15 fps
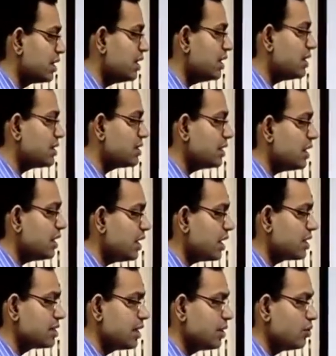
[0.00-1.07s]
let us say at
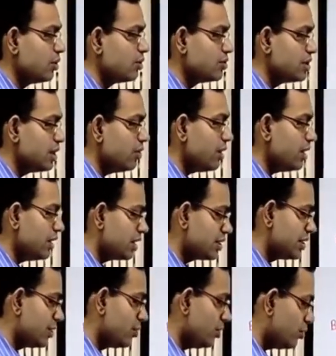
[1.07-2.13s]
x equal to 0 and
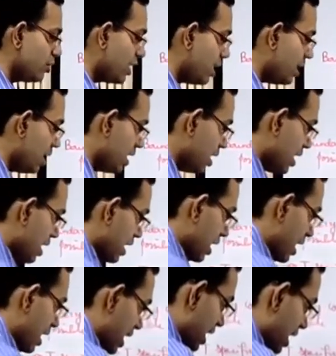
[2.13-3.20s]
x equal to L,
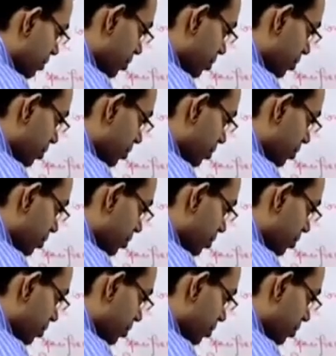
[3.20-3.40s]
and